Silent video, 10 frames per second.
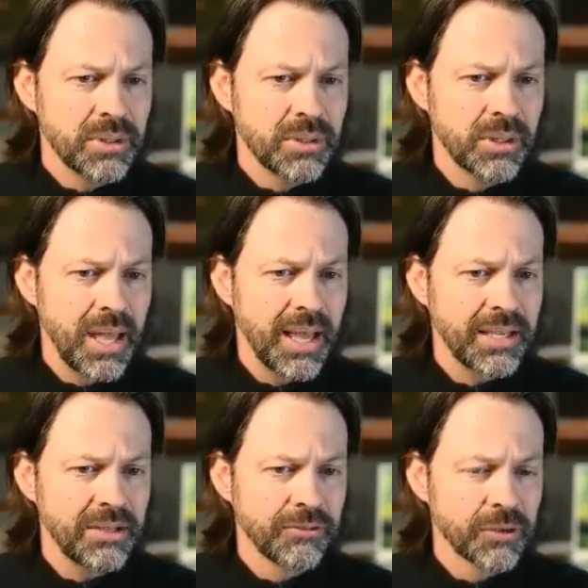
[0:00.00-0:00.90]

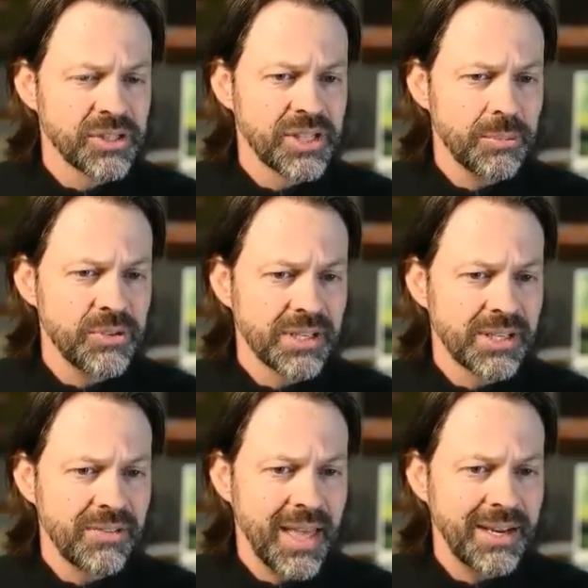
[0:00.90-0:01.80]
line for
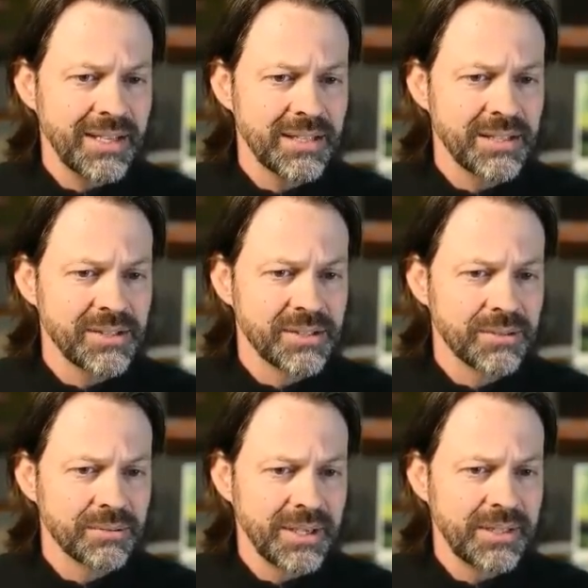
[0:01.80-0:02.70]
subject. And that is
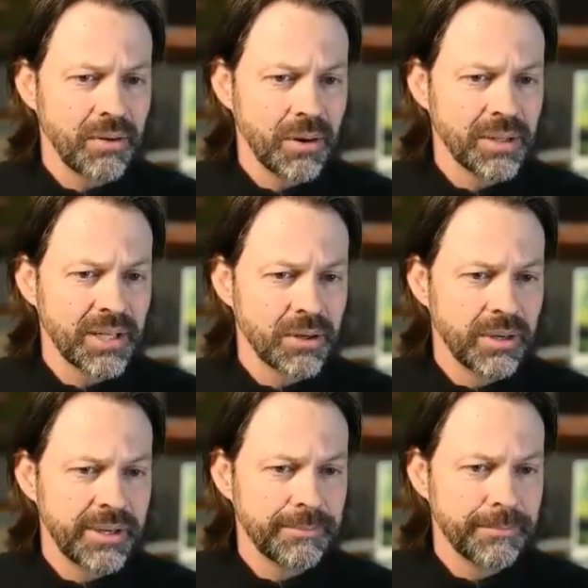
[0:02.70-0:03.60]
right there. I'll click
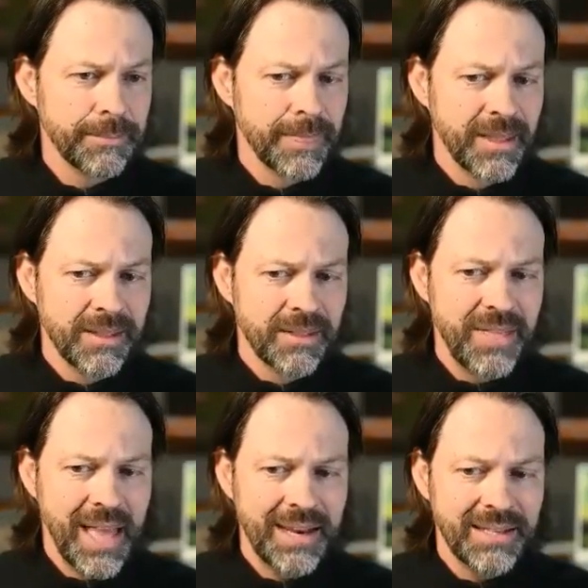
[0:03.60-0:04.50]
on it.
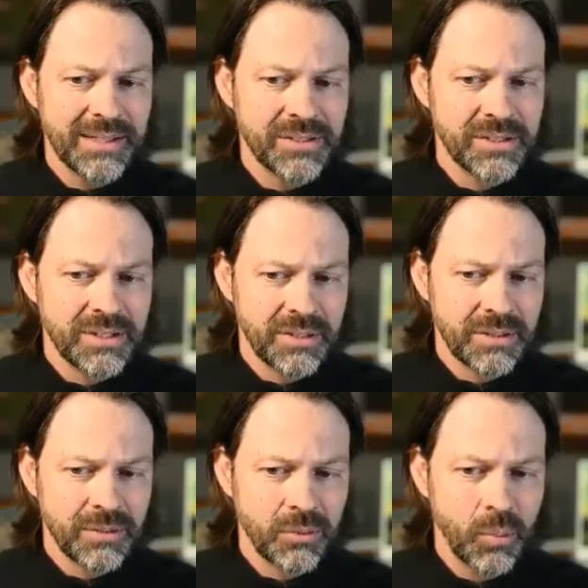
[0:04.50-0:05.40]
That is
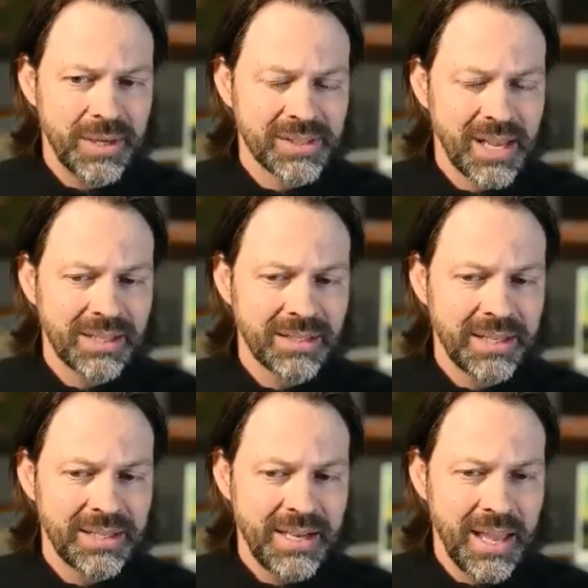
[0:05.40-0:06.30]
what is
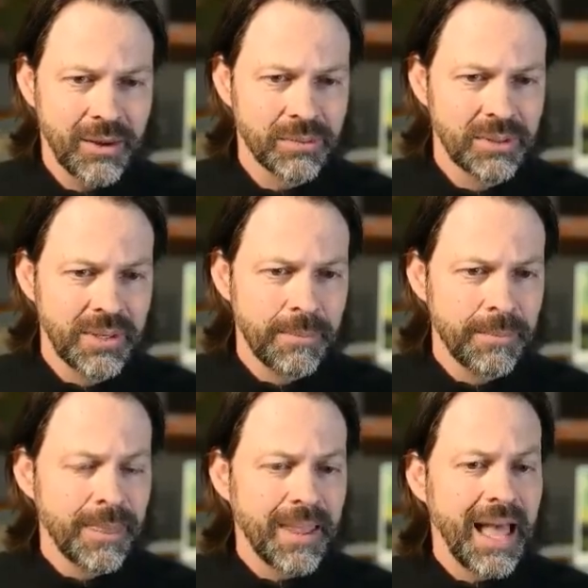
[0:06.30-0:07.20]
highlighted now.
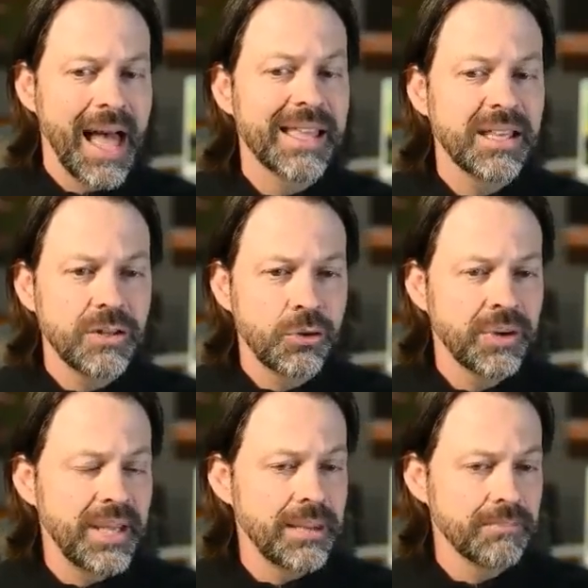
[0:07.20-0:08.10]
I can
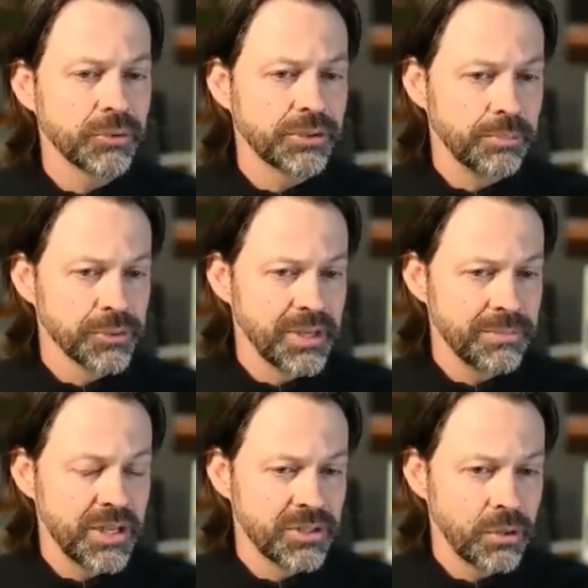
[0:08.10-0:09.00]
create multiple
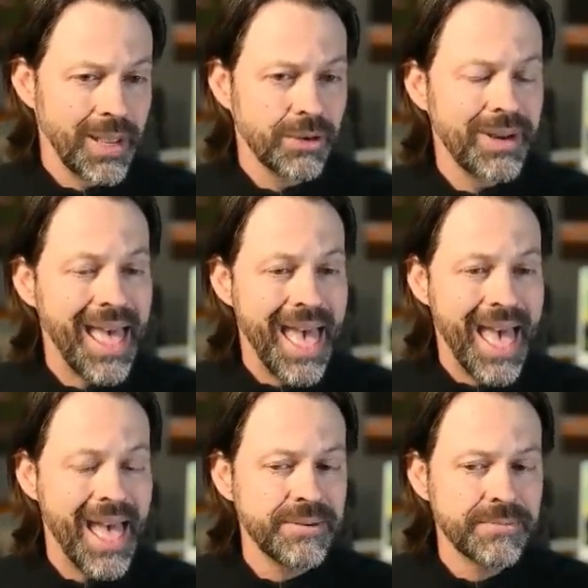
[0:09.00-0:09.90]
subjects. So I could
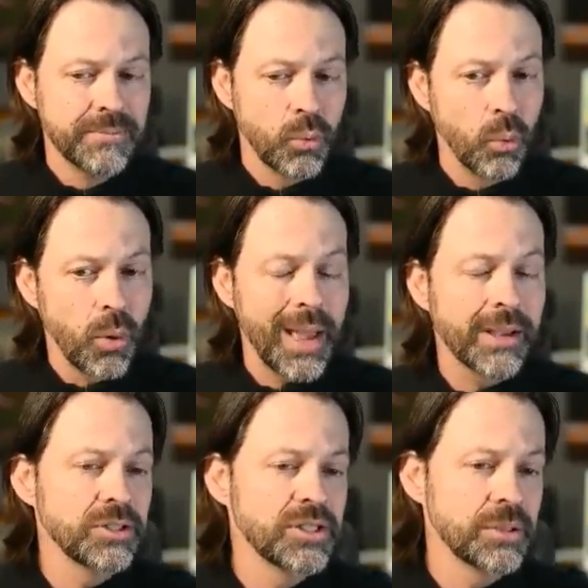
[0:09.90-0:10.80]
add or I
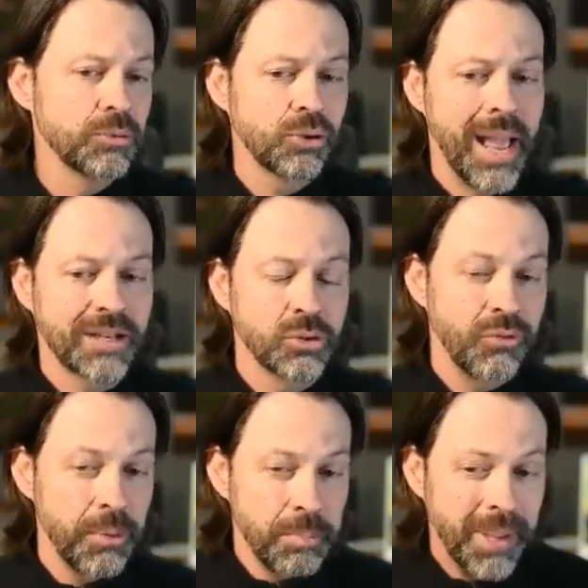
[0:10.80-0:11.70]
could subtract. So
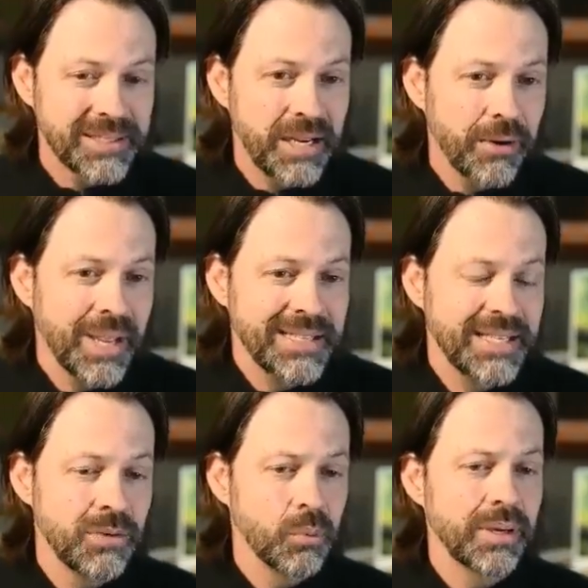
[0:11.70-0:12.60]
if it picked an area I
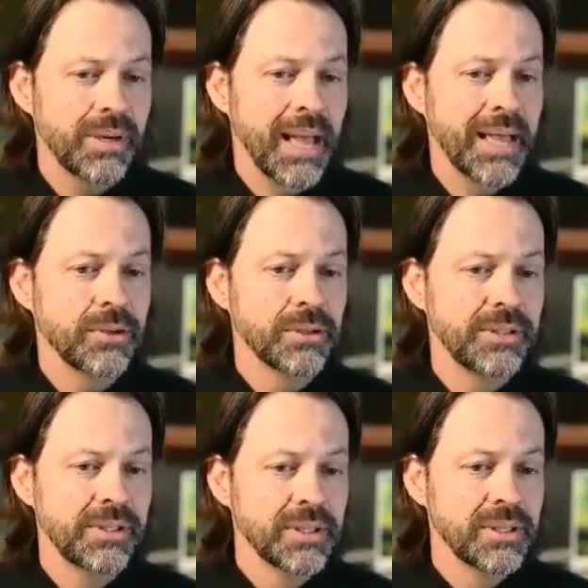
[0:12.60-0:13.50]
didn't want, I
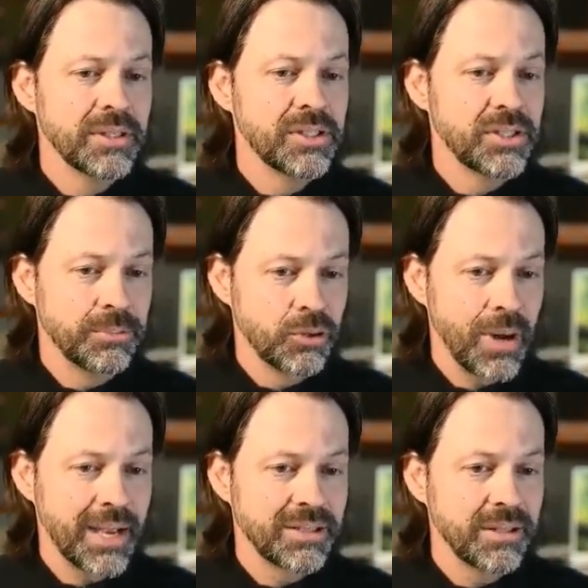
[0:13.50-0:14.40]
could
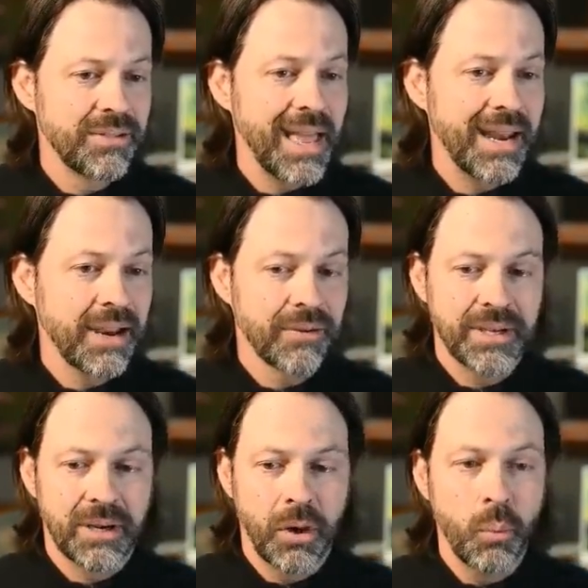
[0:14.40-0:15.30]
subtract that
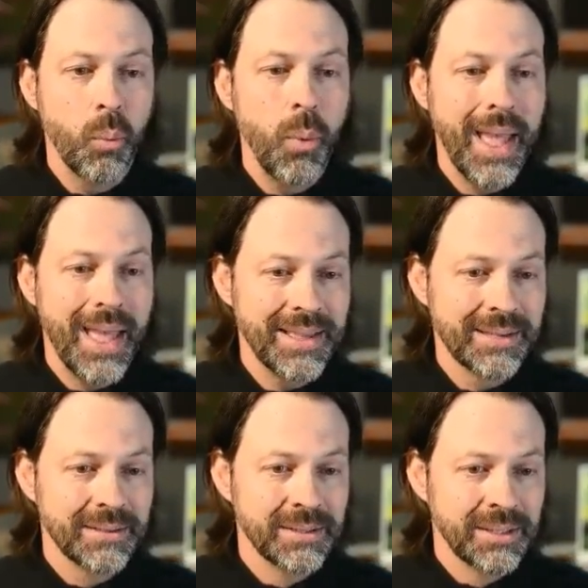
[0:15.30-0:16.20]
area away.
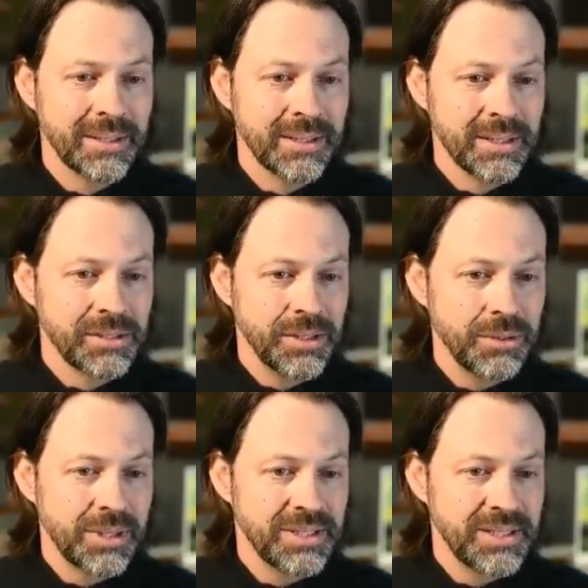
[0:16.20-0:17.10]
So
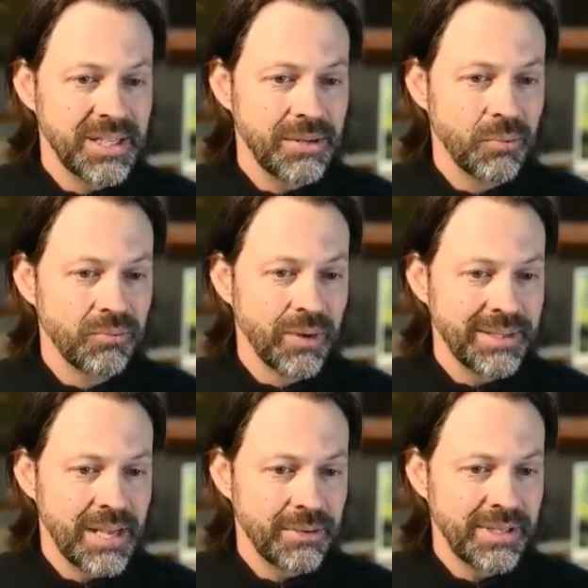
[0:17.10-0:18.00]
you could see
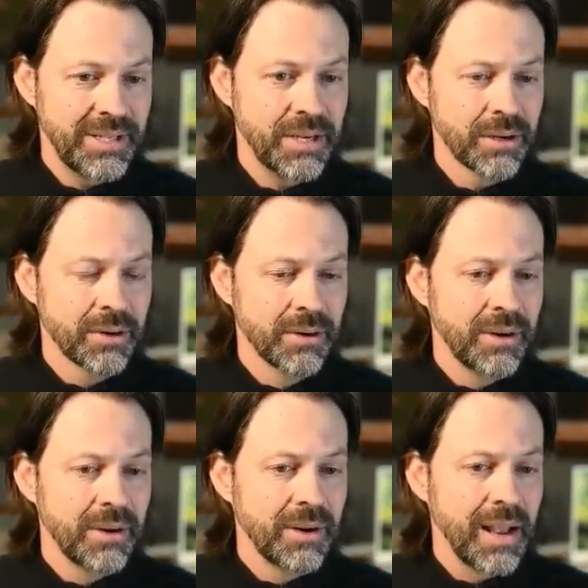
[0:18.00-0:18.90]
right down in here,
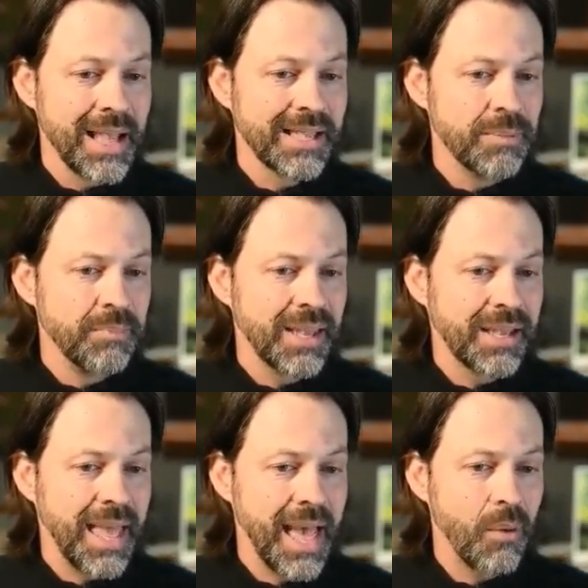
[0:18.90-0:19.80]
I can
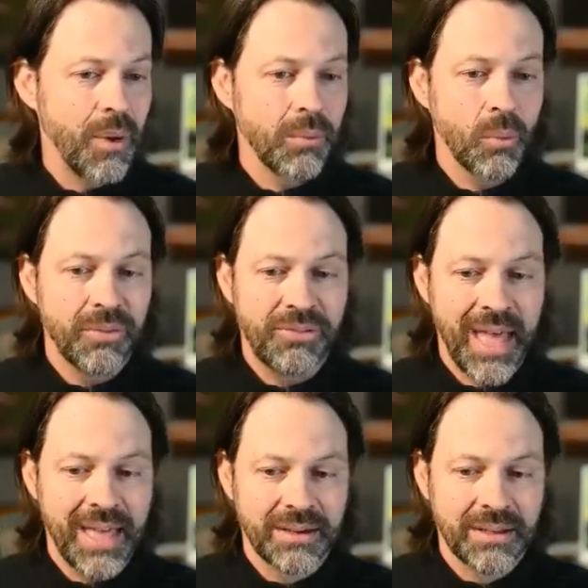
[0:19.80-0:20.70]
pick how I want
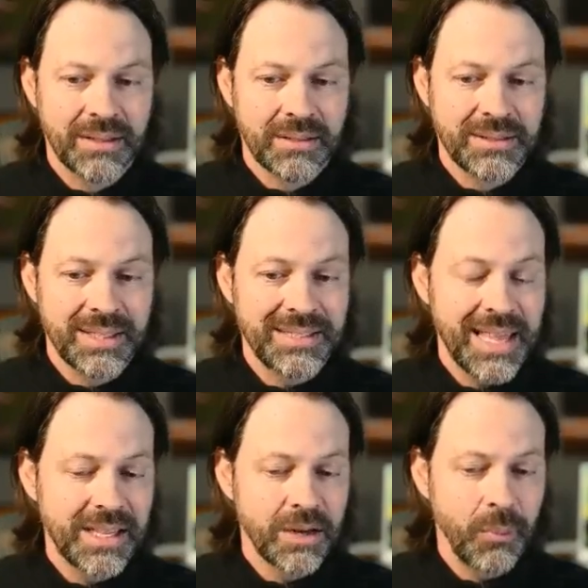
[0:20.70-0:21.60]
that to
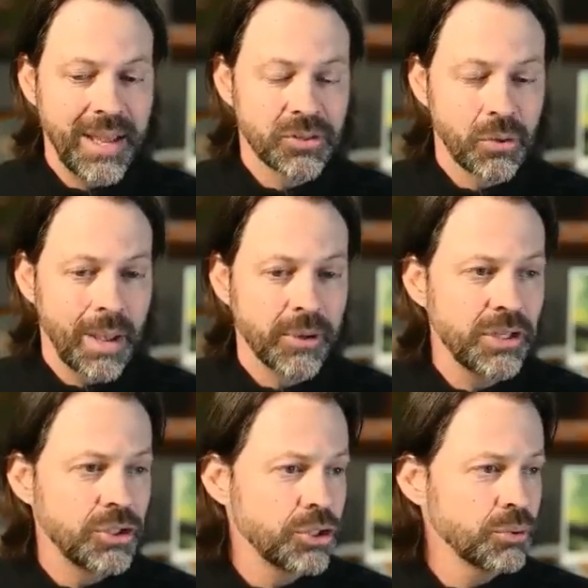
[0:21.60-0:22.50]
take it away. So I'm
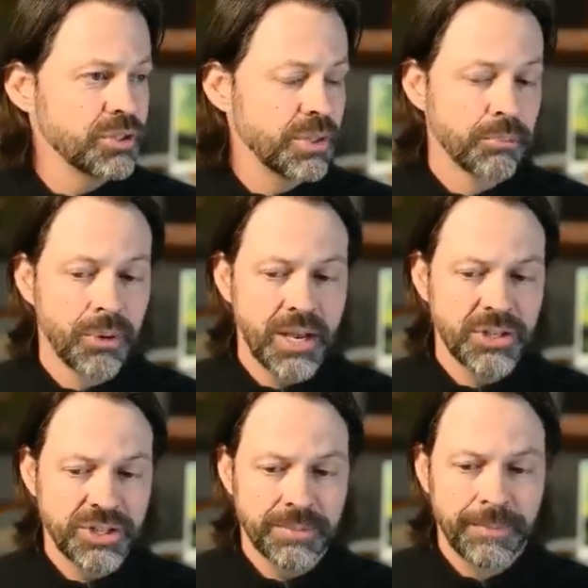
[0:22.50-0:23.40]
gonna choose the
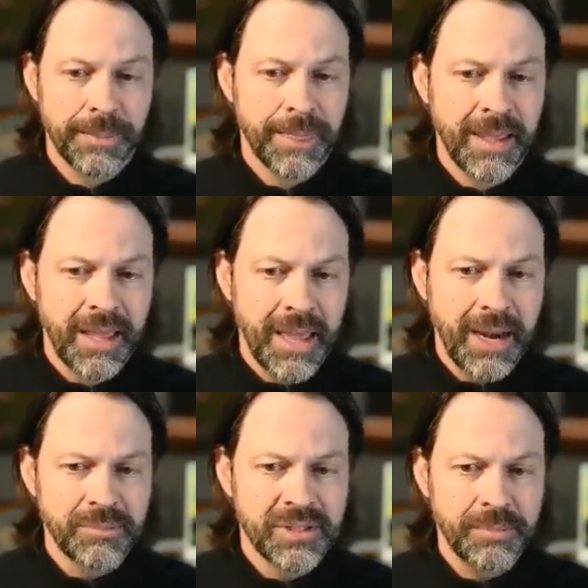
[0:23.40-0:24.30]
brush,
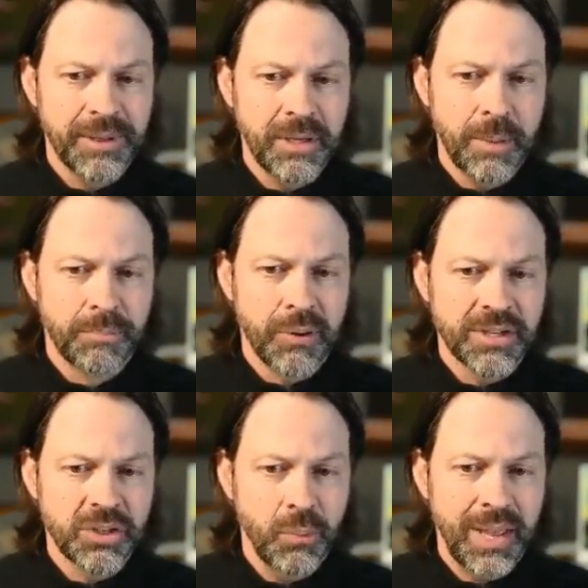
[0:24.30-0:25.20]
and I'm simply gonna
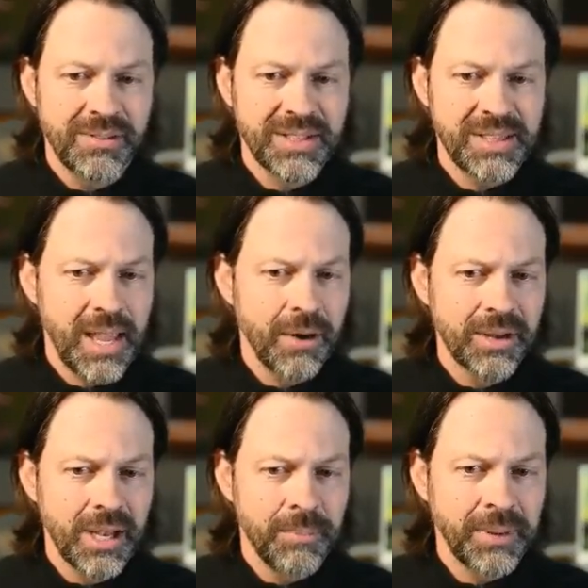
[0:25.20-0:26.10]
brush away this
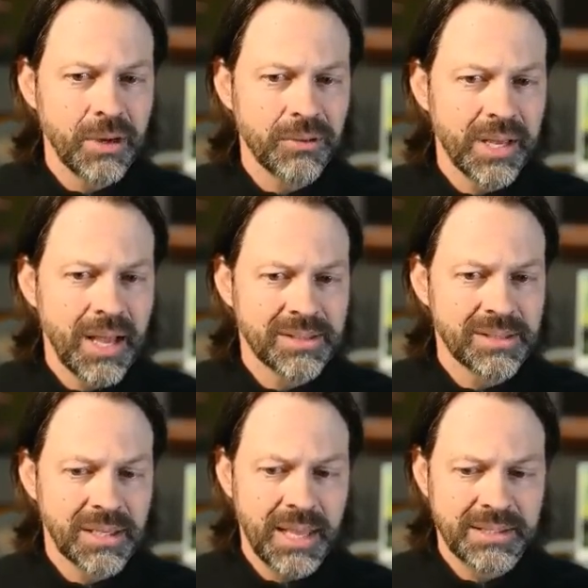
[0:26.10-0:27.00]
area up here that got
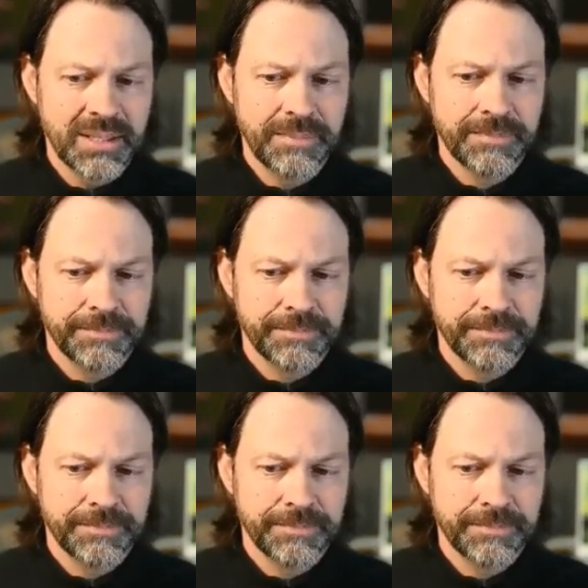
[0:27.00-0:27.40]
selected.